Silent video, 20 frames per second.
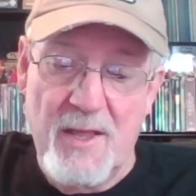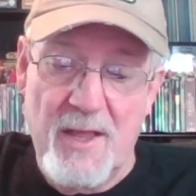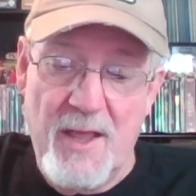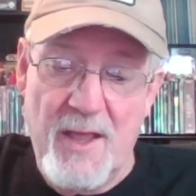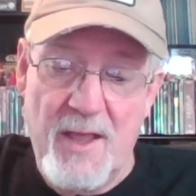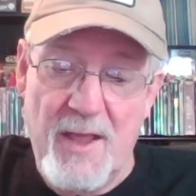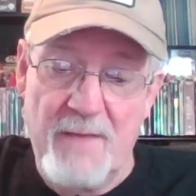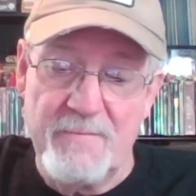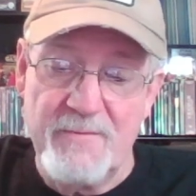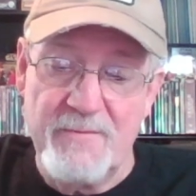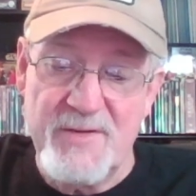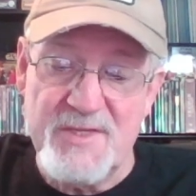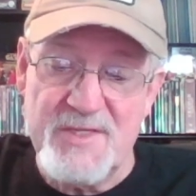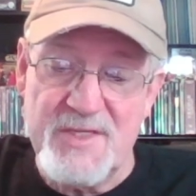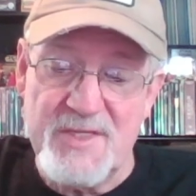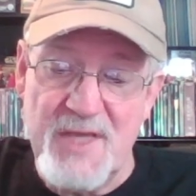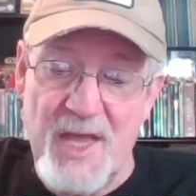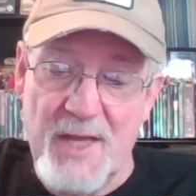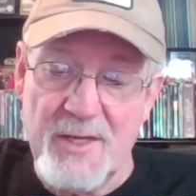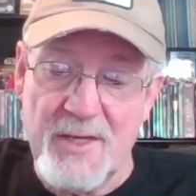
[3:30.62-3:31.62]
Every
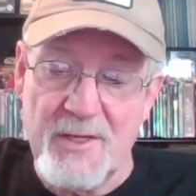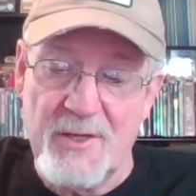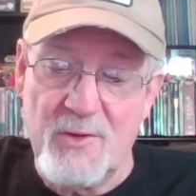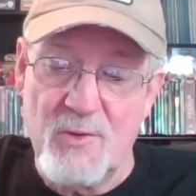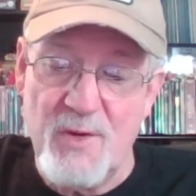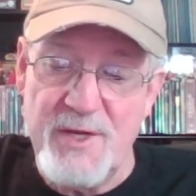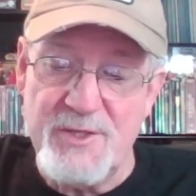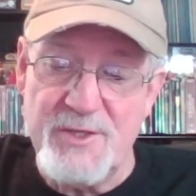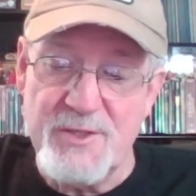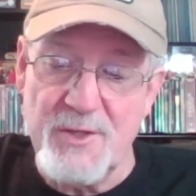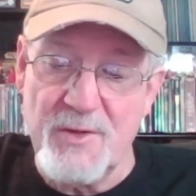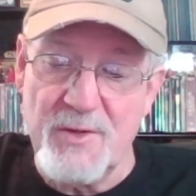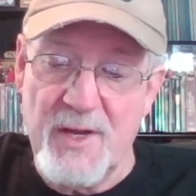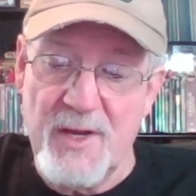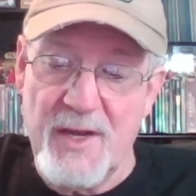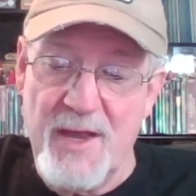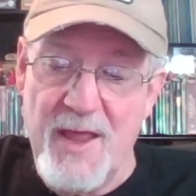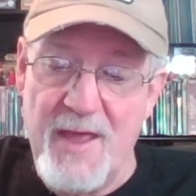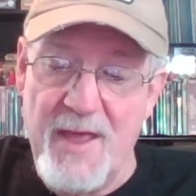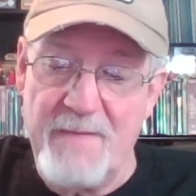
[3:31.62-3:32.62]
set, creature,
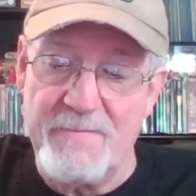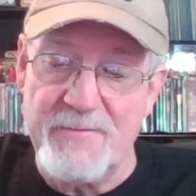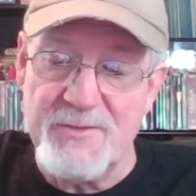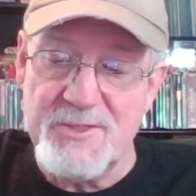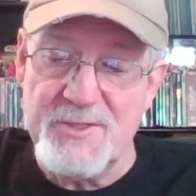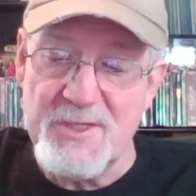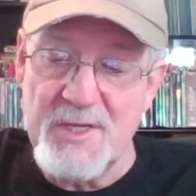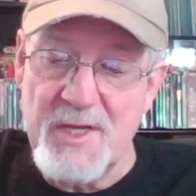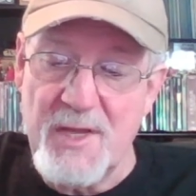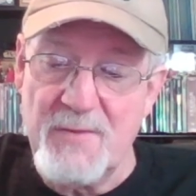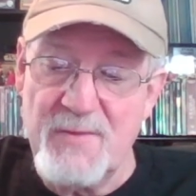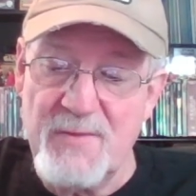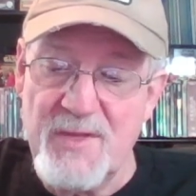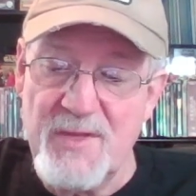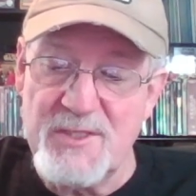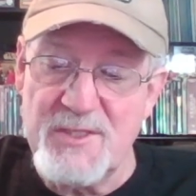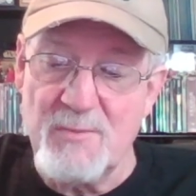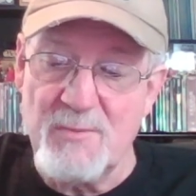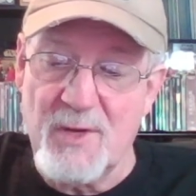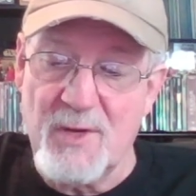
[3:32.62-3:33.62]
and effigy in
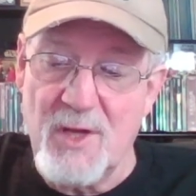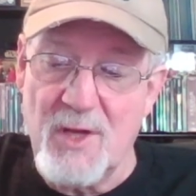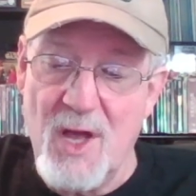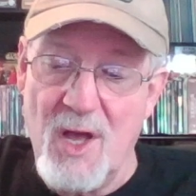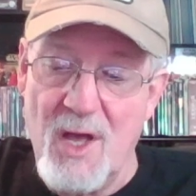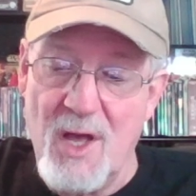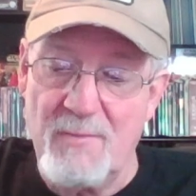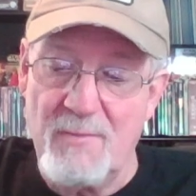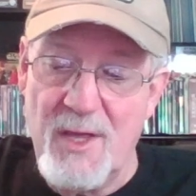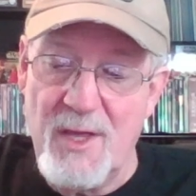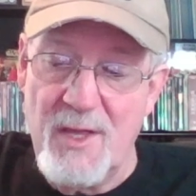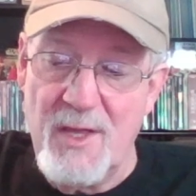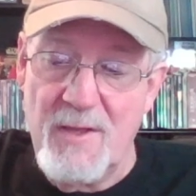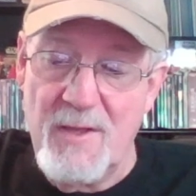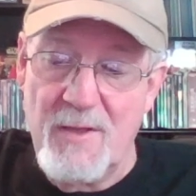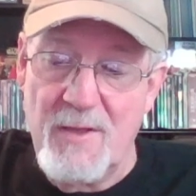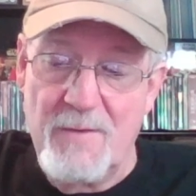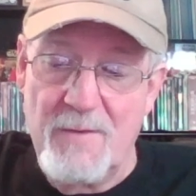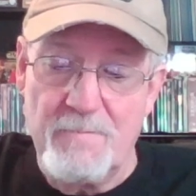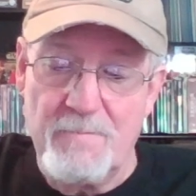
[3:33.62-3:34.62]
this macabre
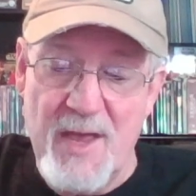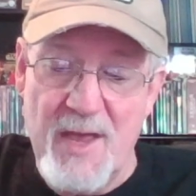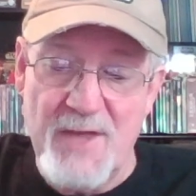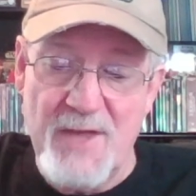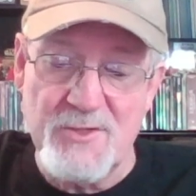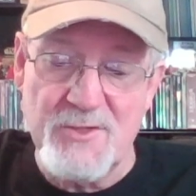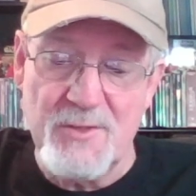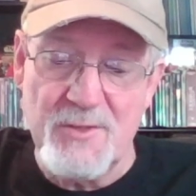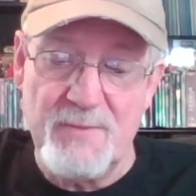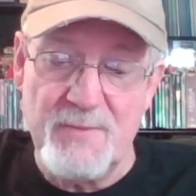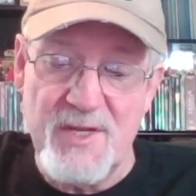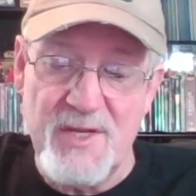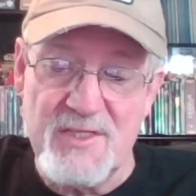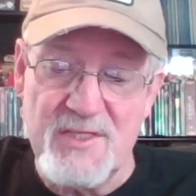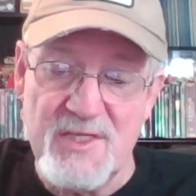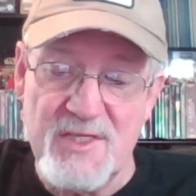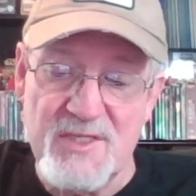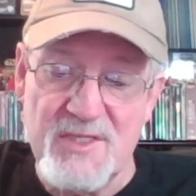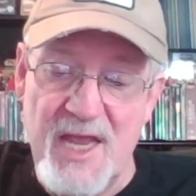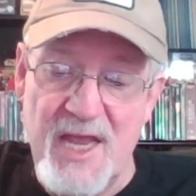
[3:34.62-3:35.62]
masterpiece
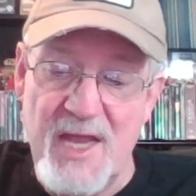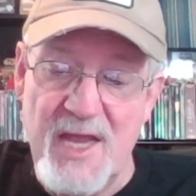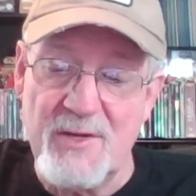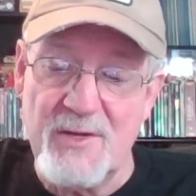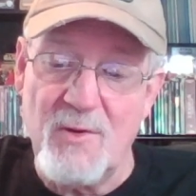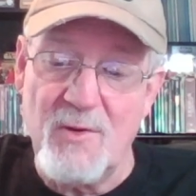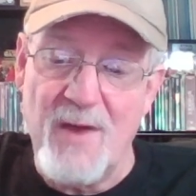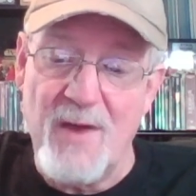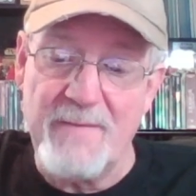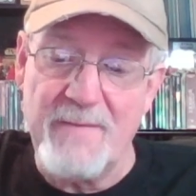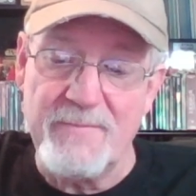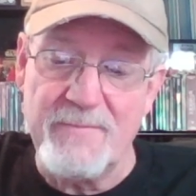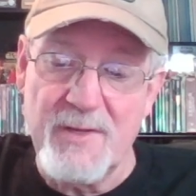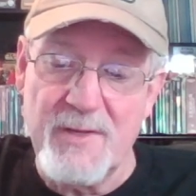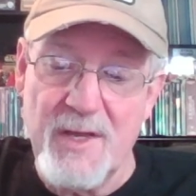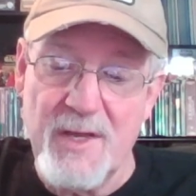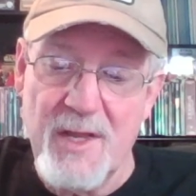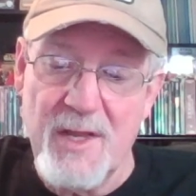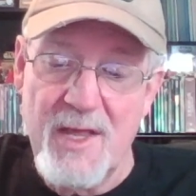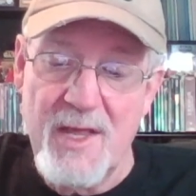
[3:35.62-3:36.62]
is
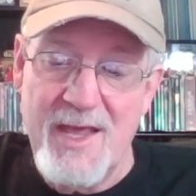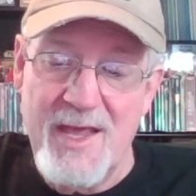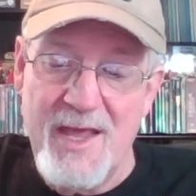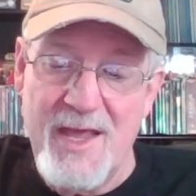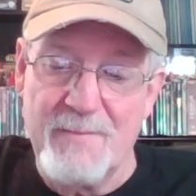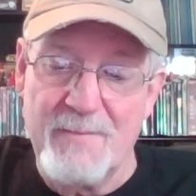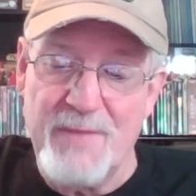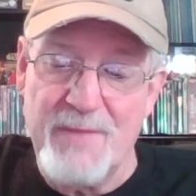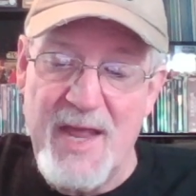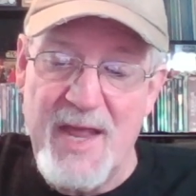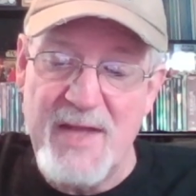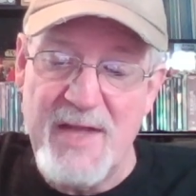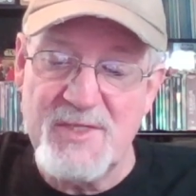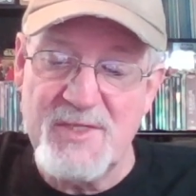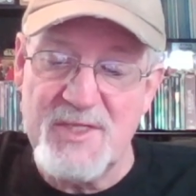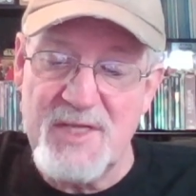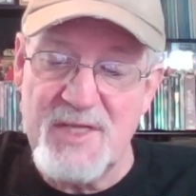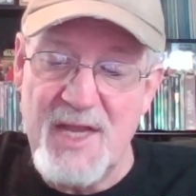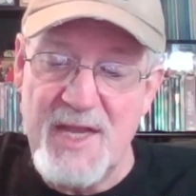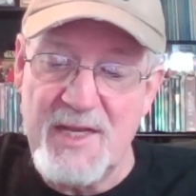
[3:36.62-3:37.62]
handcrafted and
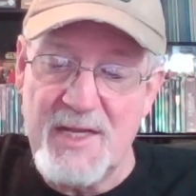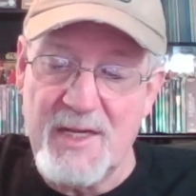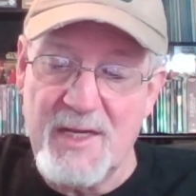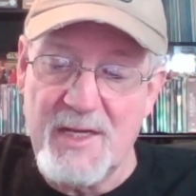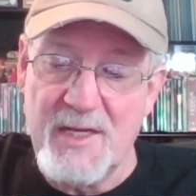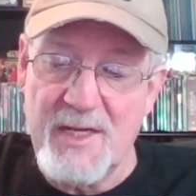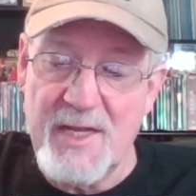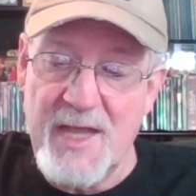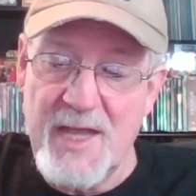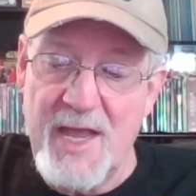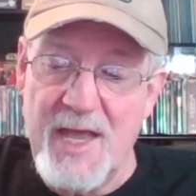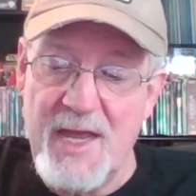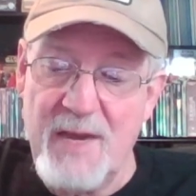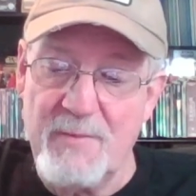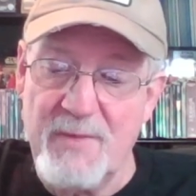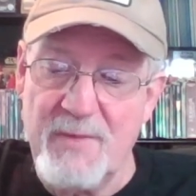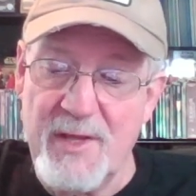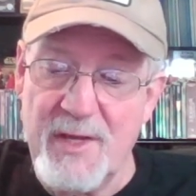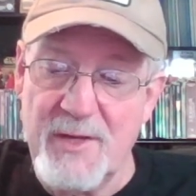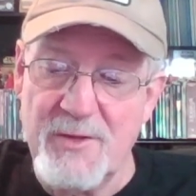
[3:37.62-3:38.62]
painstakingly
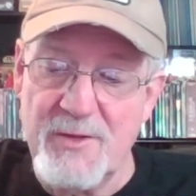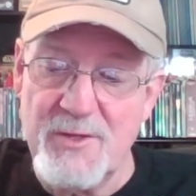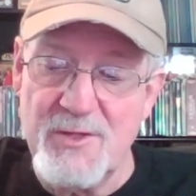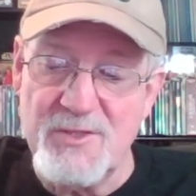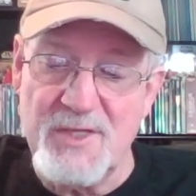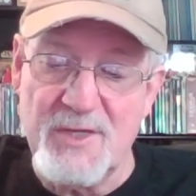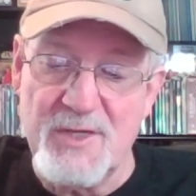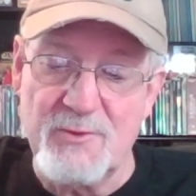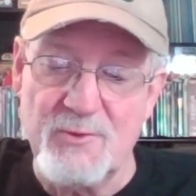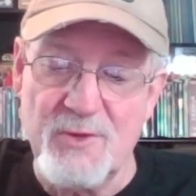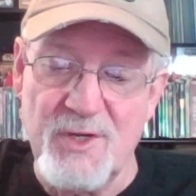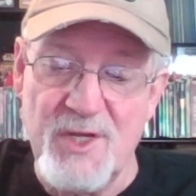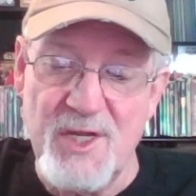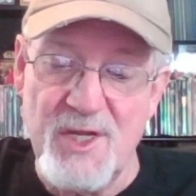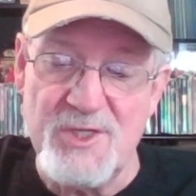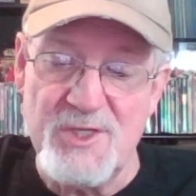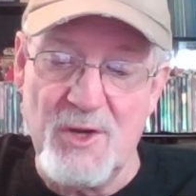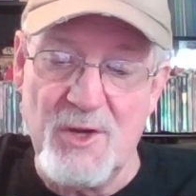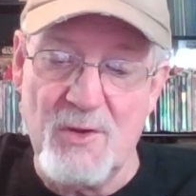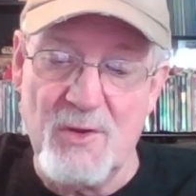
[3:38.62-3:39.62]
animated using
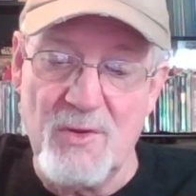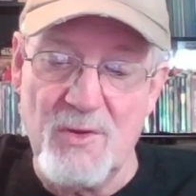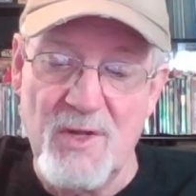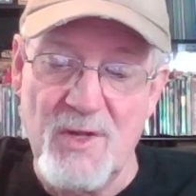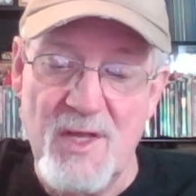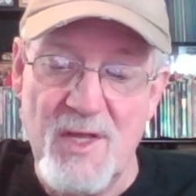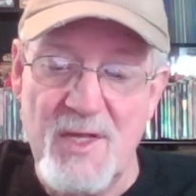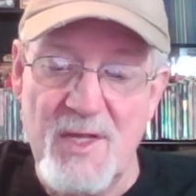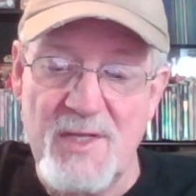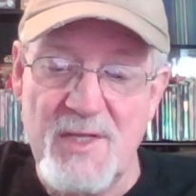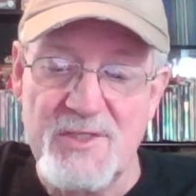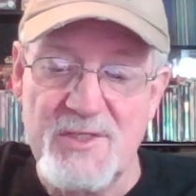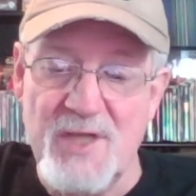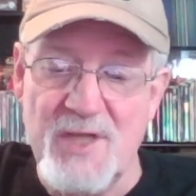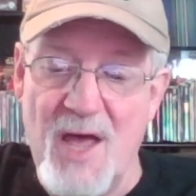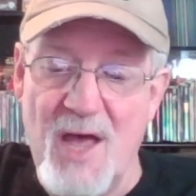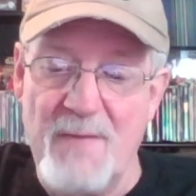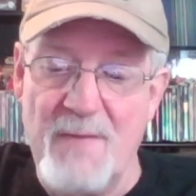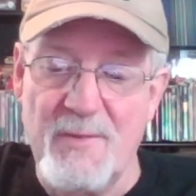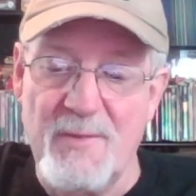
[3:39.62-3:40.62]
traditional
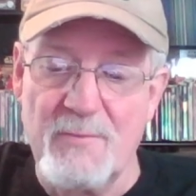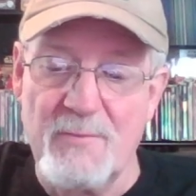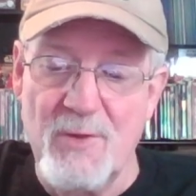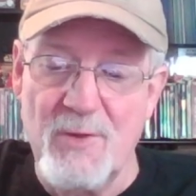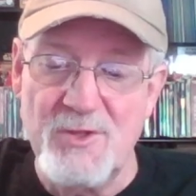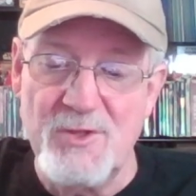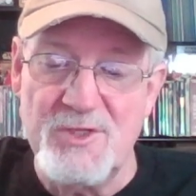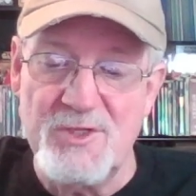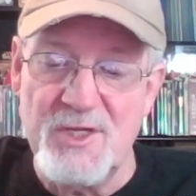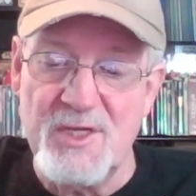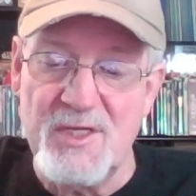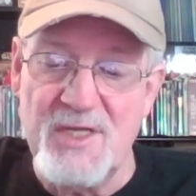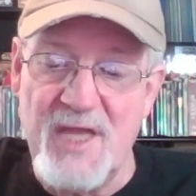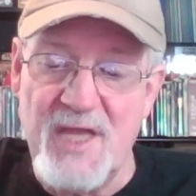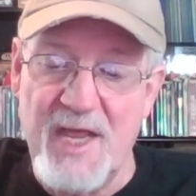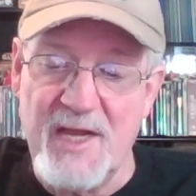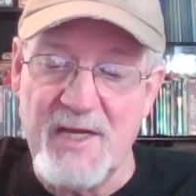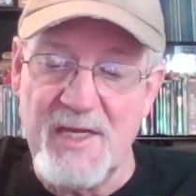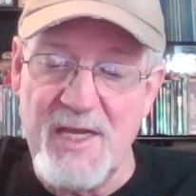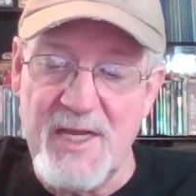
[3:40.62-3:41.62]
stop motion
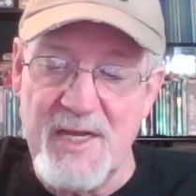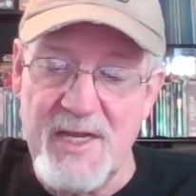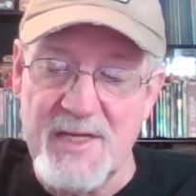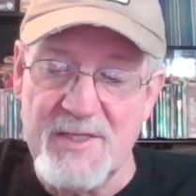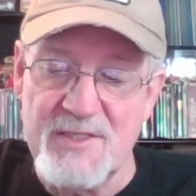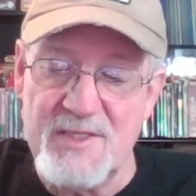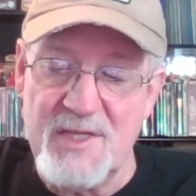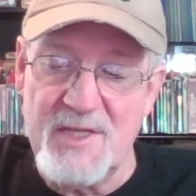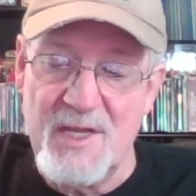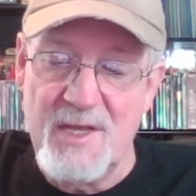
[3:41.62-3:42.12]
techniques.